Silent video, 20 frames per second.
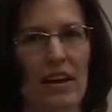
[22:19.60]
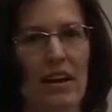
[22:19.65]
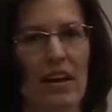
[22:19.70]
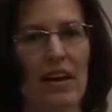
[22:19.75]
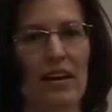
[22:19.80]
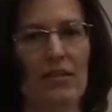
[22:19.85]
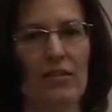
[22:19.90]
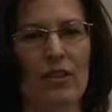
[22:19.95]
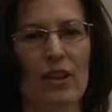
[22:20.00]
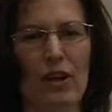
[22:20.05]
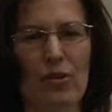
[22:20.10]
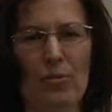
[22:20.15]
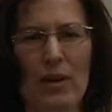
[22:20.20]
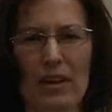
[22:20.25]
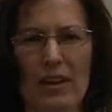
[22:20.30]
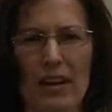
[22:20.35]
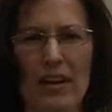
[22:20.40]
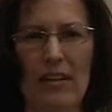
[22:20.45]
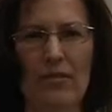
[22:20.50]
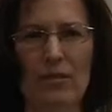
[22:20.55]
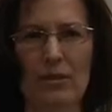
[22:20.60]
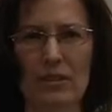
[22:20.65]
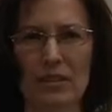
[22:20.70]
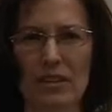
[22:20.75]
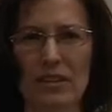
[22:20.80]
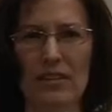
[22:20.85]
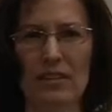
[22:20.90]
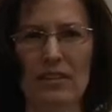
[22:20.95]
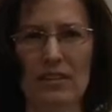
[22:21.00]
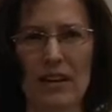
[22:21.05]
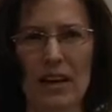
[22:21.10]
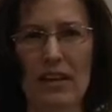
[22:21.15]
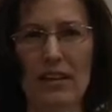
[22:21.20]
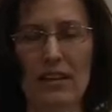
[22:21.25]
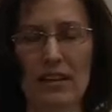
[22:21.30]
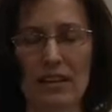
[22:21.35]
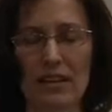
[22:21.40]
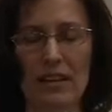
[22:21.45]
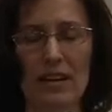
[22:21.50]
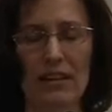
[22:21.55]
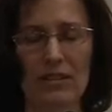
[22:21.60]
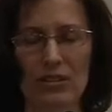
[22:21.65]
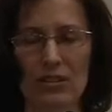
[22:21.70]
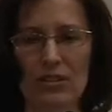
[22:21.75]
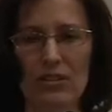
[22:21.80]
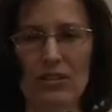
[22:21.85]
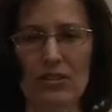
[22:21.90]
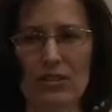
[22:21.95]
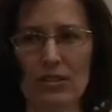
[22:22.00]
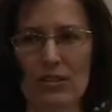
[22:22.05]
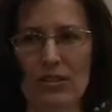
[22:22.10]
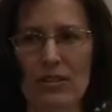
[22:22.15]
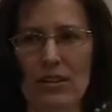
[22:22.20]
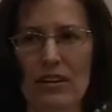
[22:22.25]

And I've thought about that ever since. I think that is true.